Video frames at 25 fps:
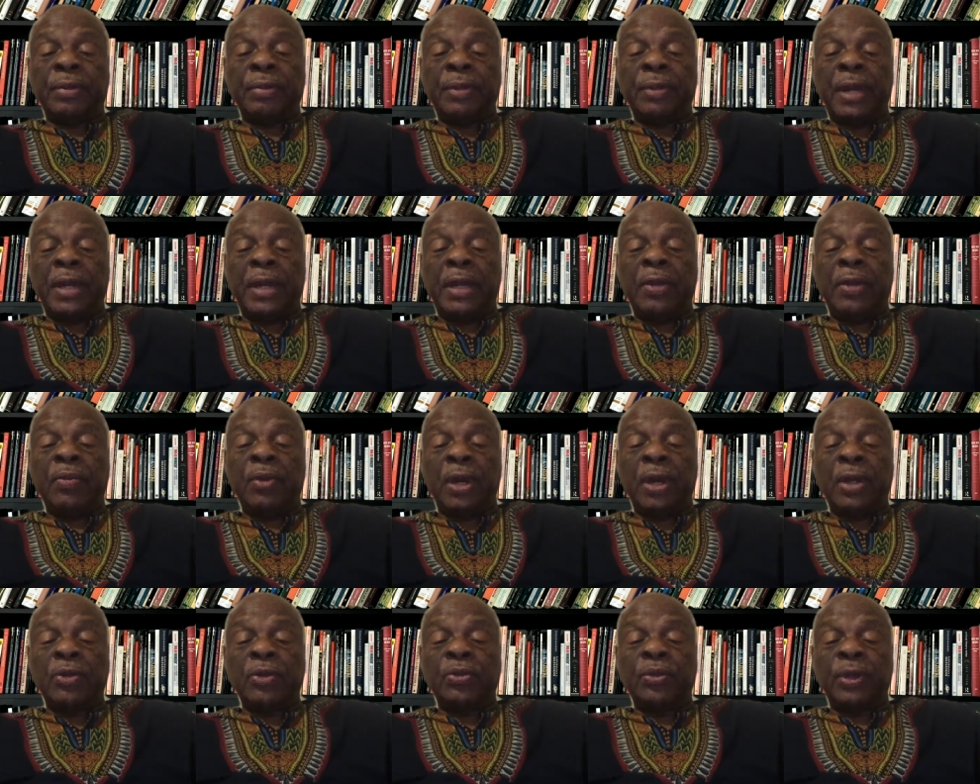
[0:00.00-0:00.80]
Once
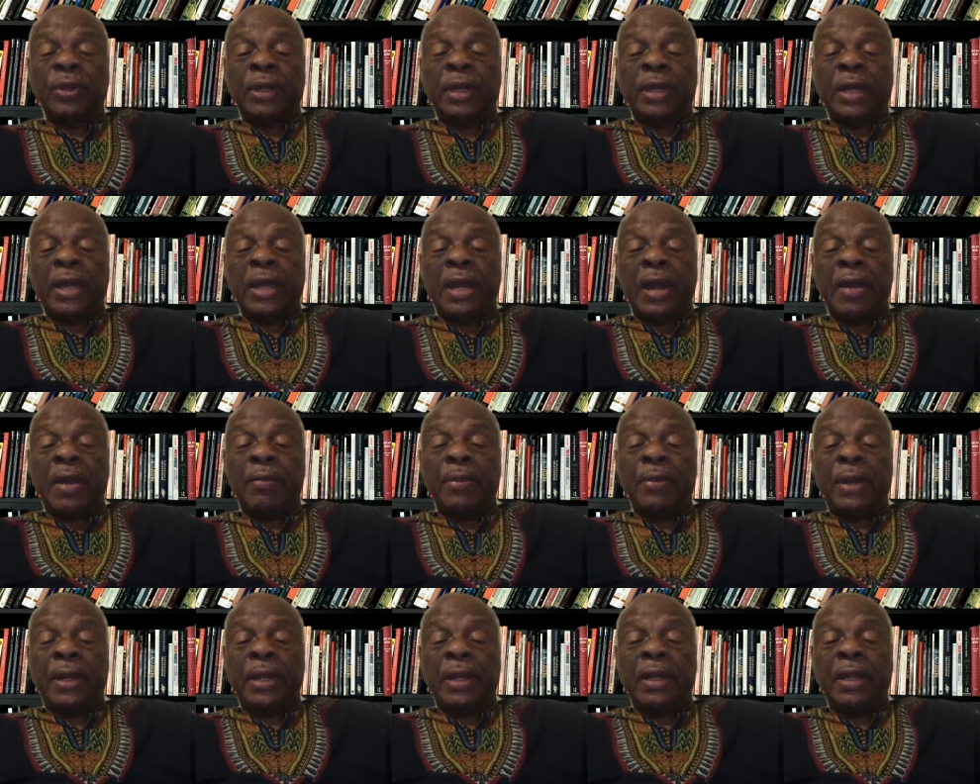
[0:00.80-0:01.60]
we get our money,
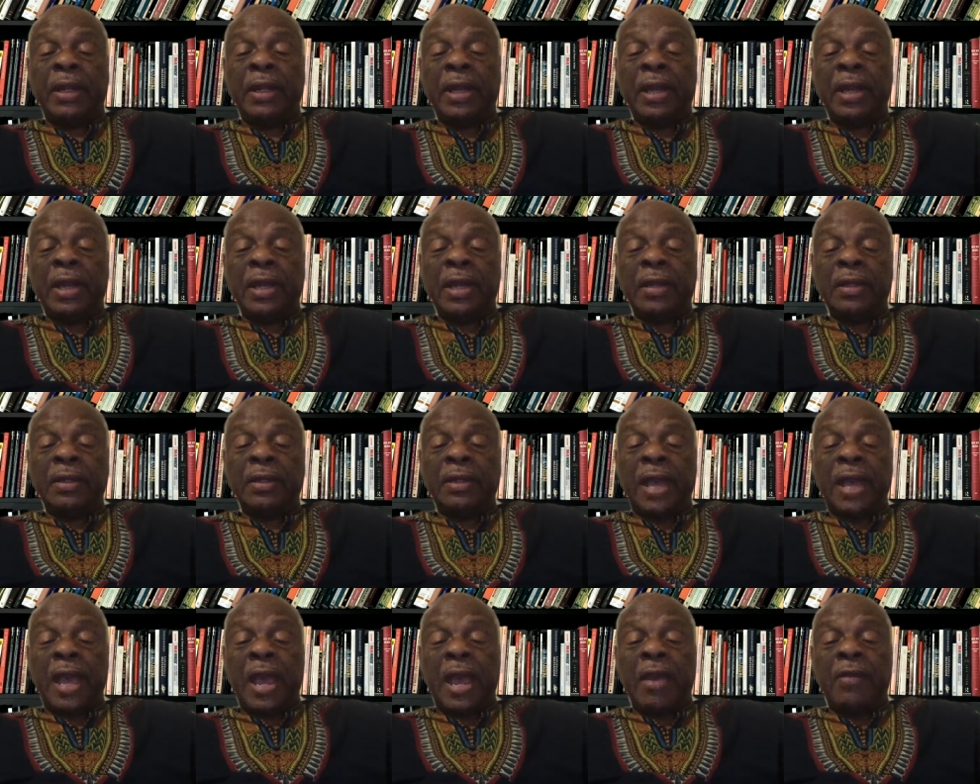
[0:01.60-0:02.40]
the
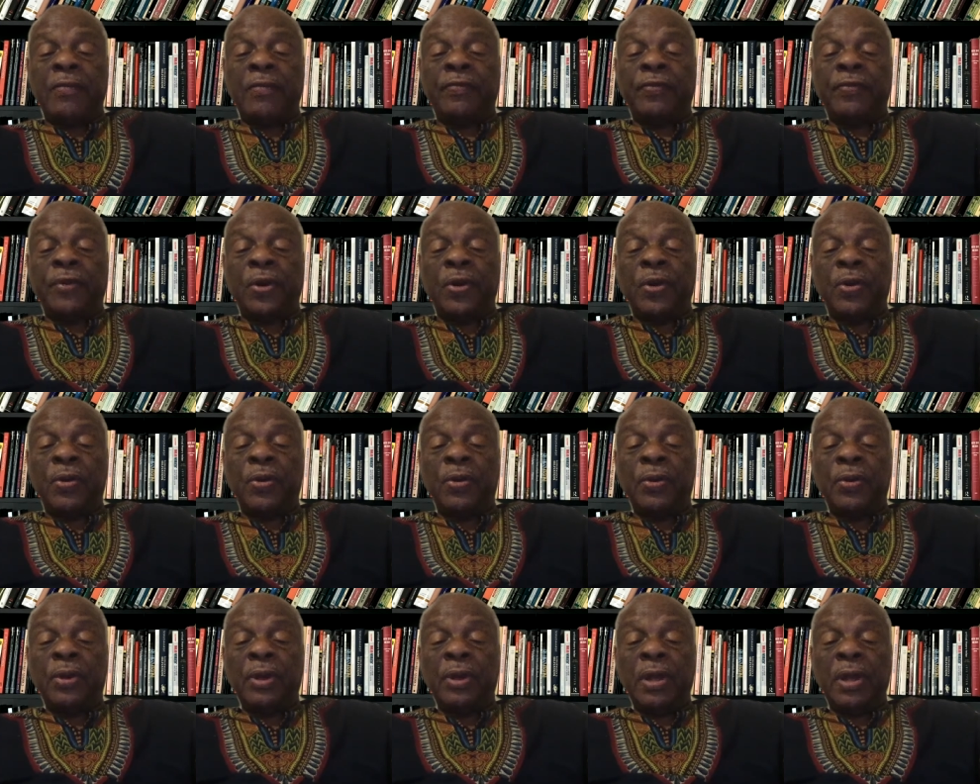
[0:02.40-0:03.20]
Afro,
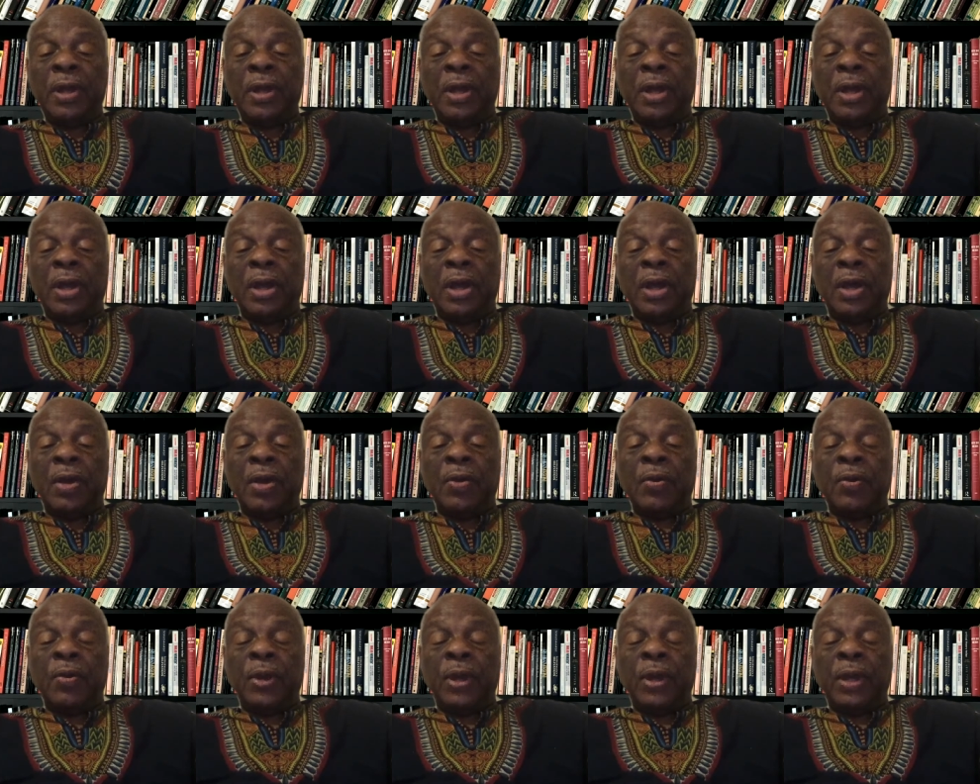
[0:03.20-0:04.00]

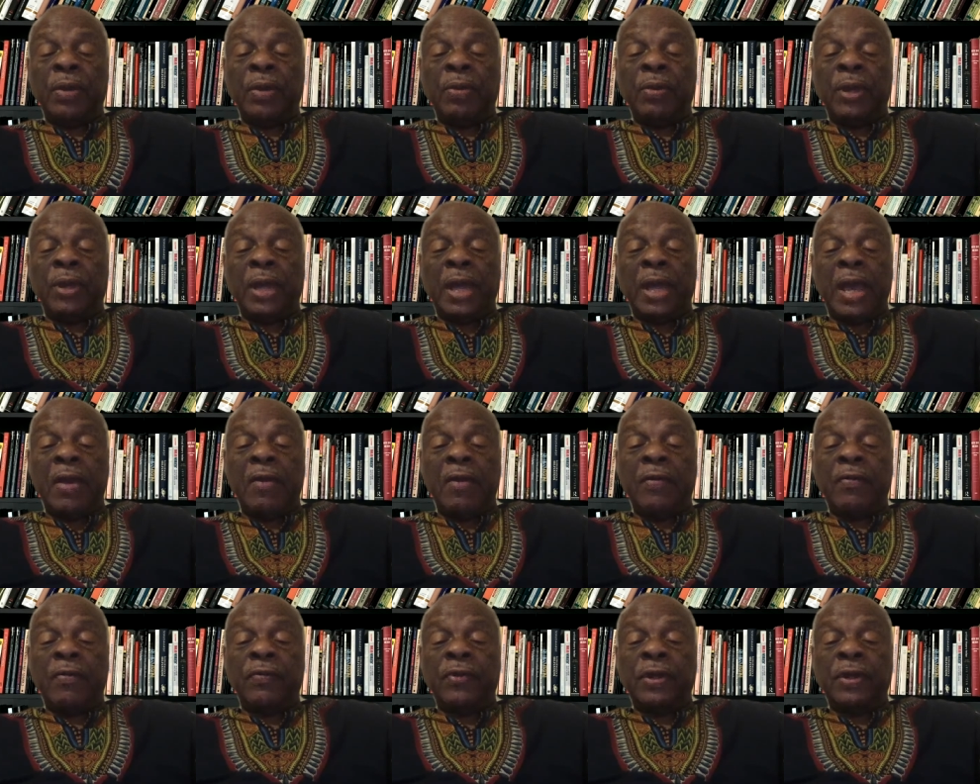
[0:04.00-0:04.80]
we have
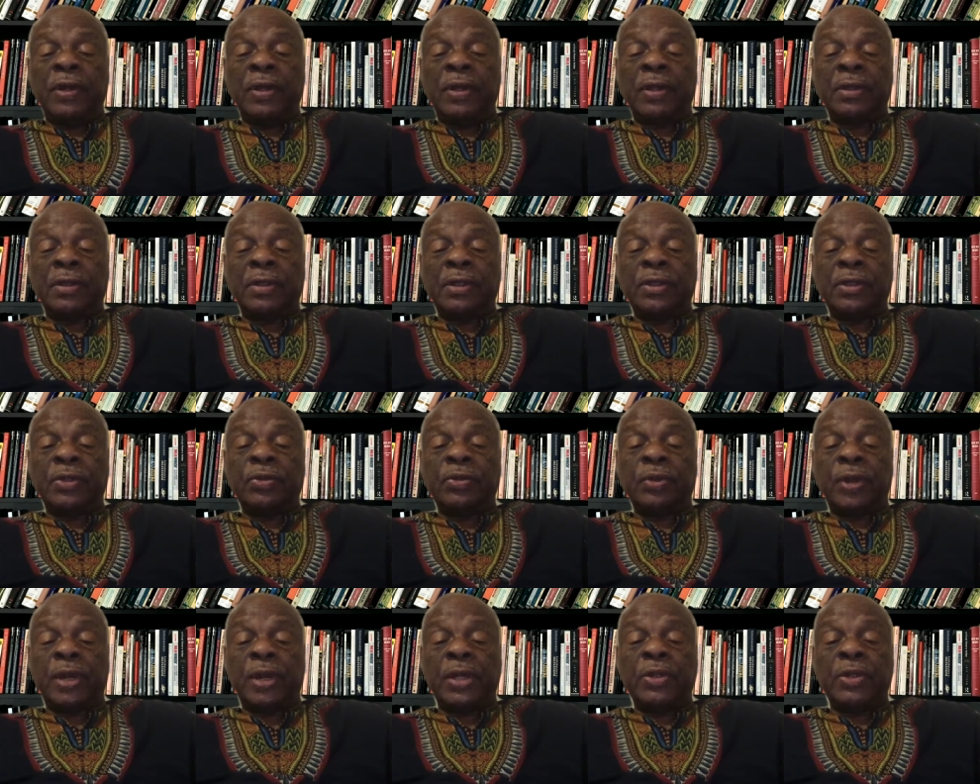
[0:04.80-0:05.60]
a
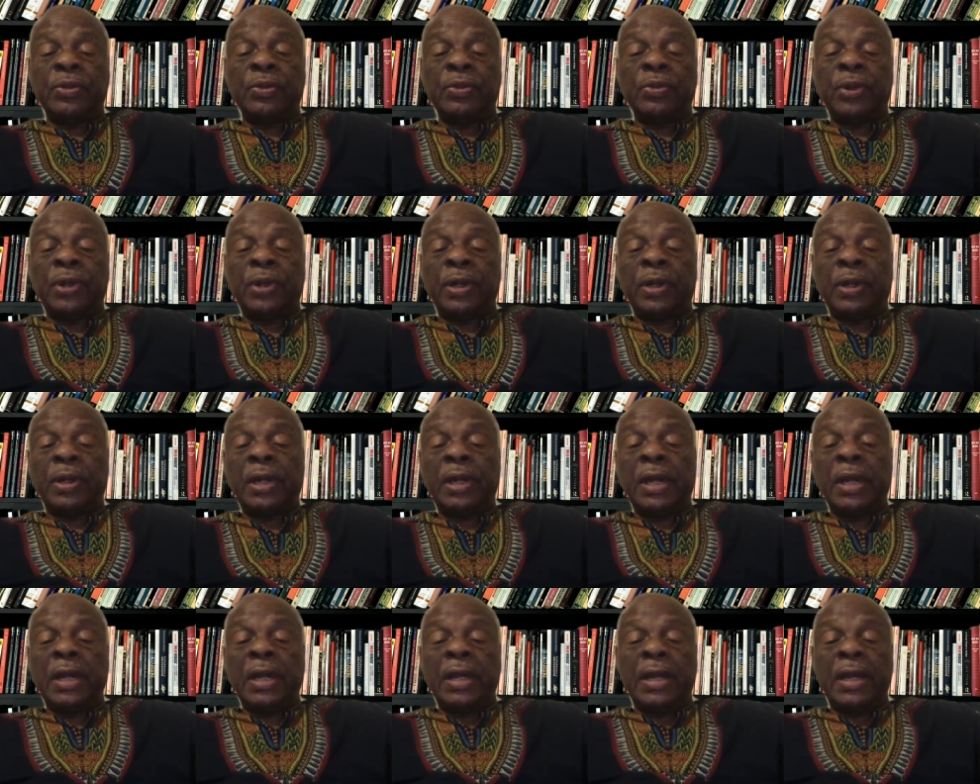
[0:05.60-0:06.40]
situation where
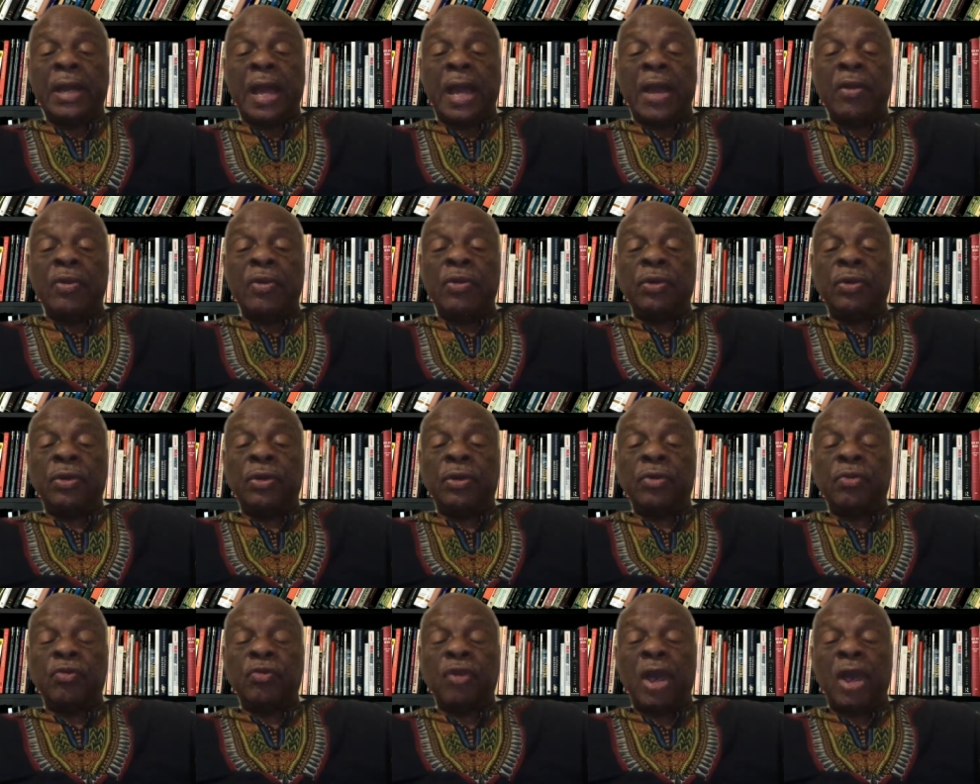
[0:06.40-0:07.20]
now you can
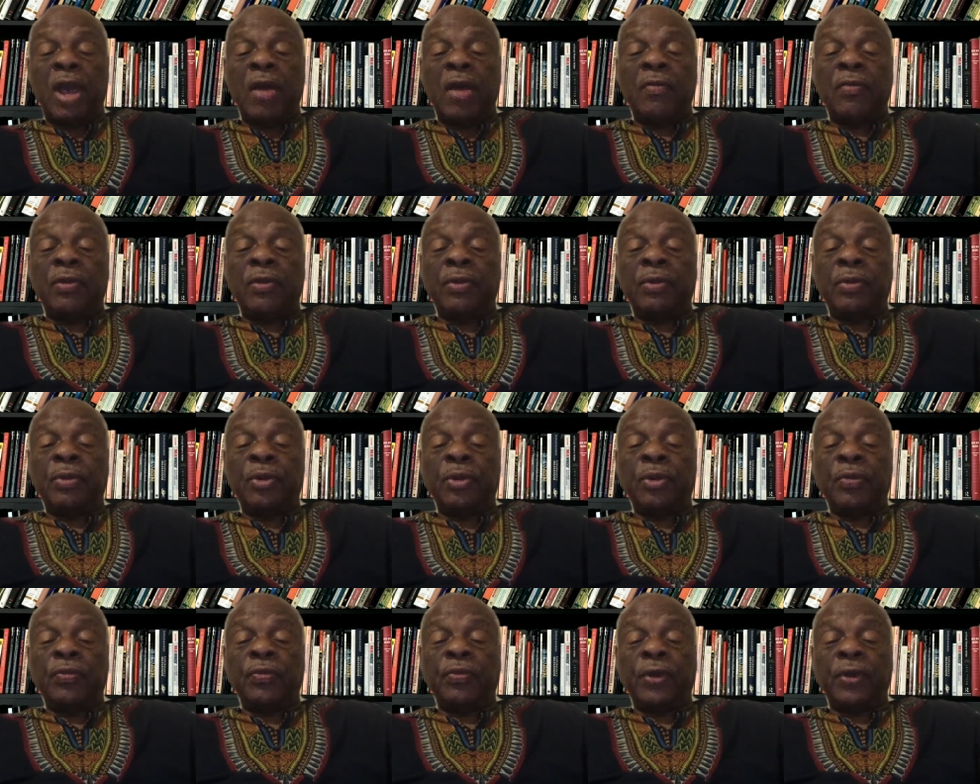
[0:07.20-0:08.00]
travel more
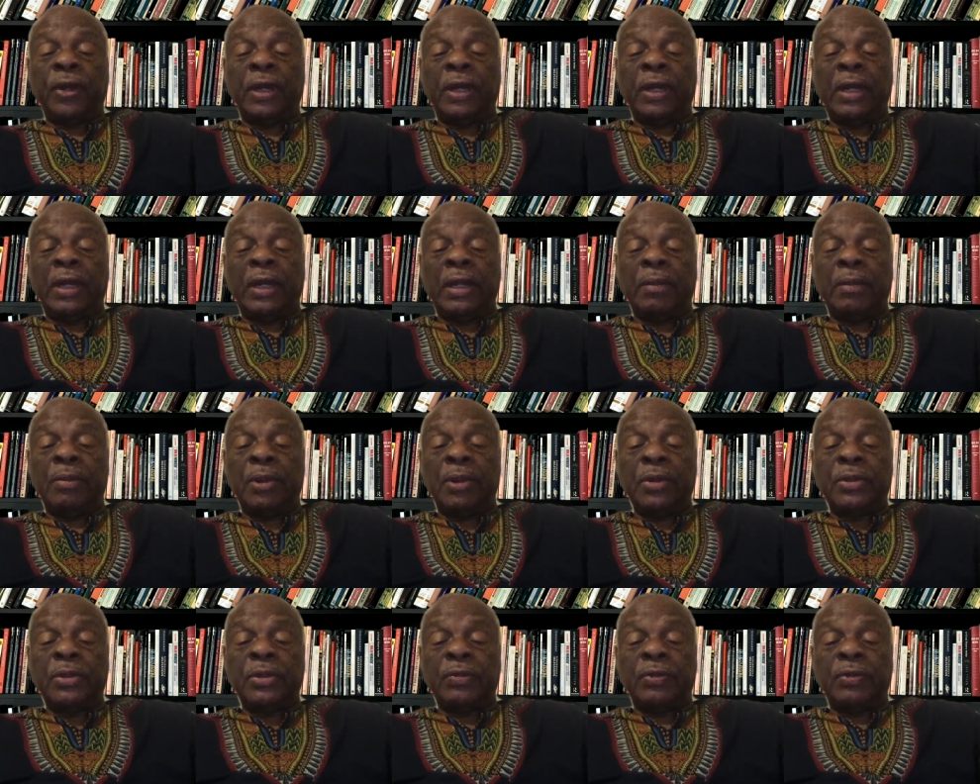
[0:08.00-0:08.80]
freely in most of
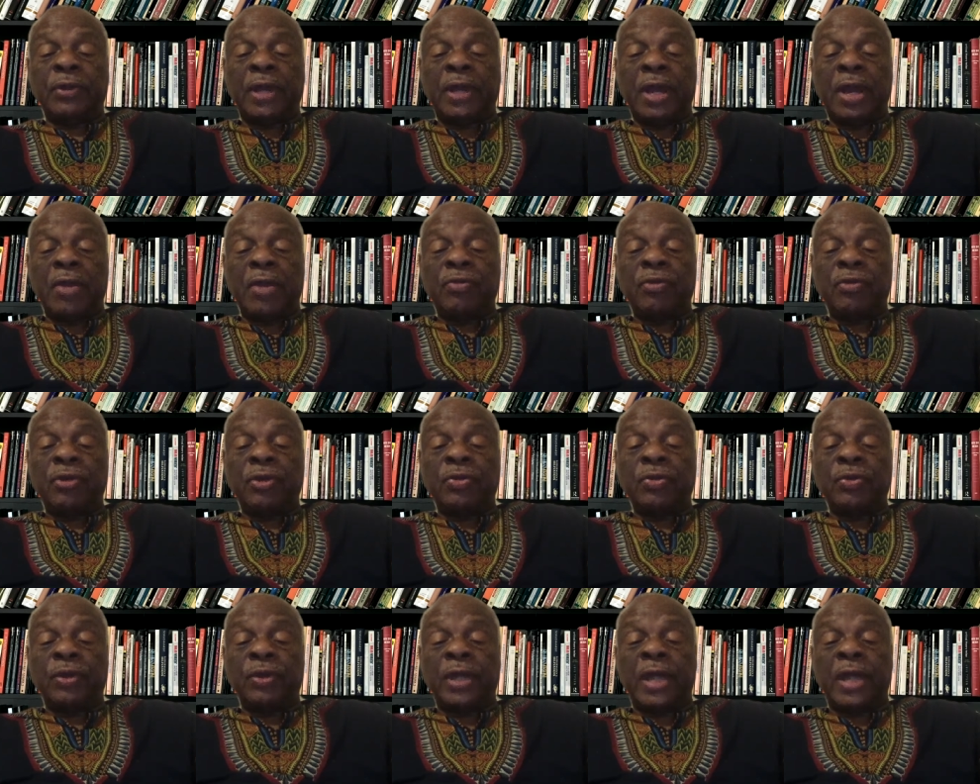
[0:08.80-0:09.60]
the countries
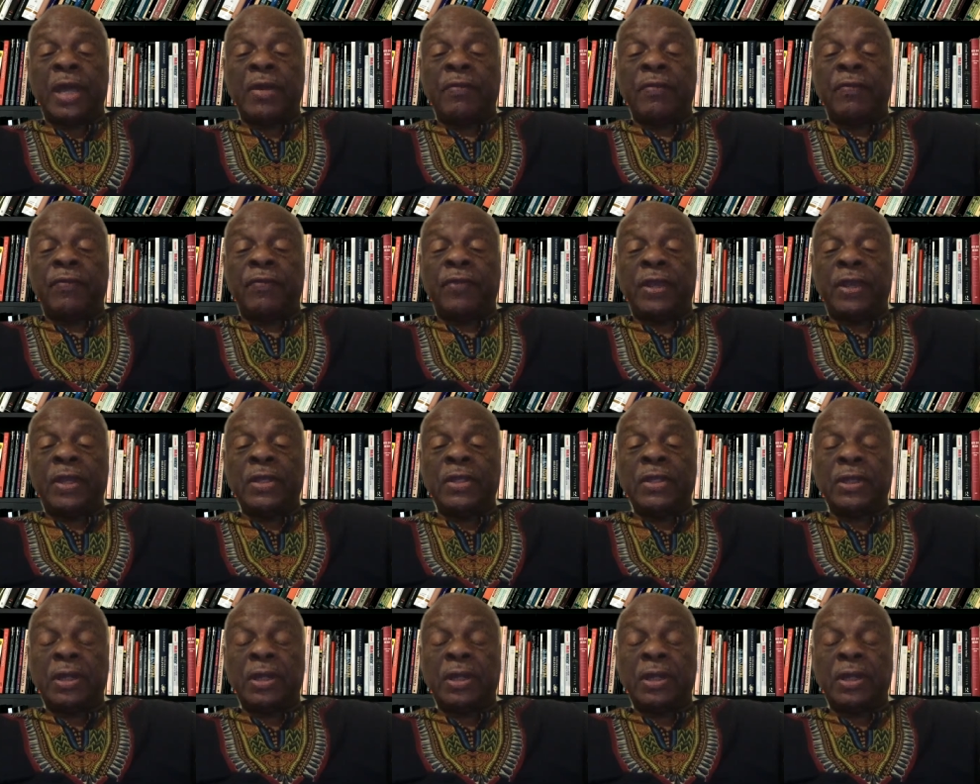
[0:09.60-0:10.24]
without a visa.